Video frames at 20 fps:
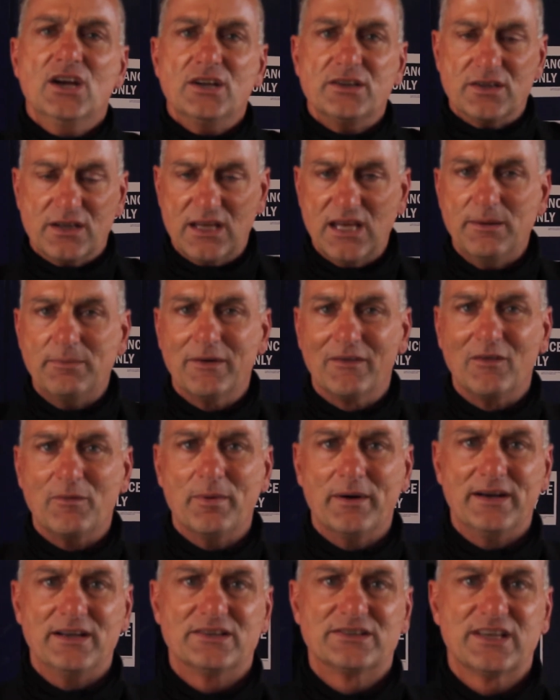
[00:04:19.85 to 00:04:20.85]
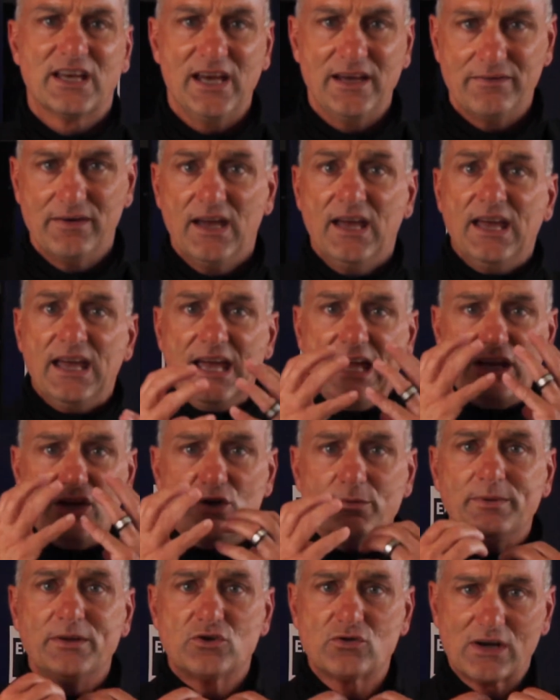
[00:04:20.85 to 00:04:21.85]
to keep everybody safe. And
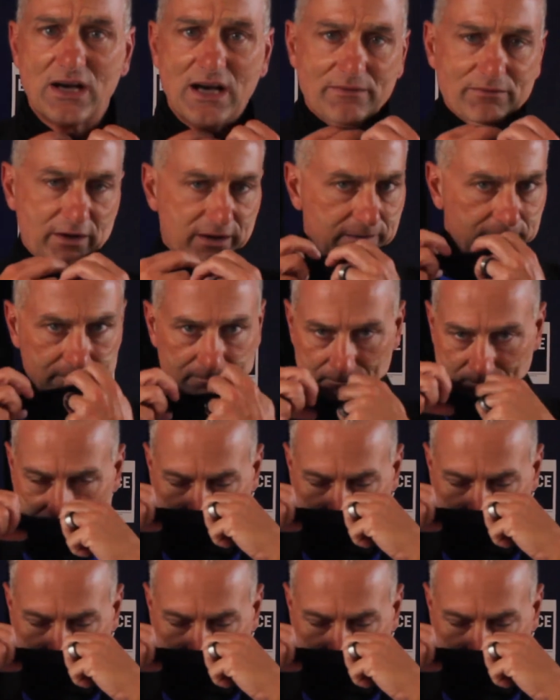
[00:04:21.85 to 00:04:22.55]
you'll be traveling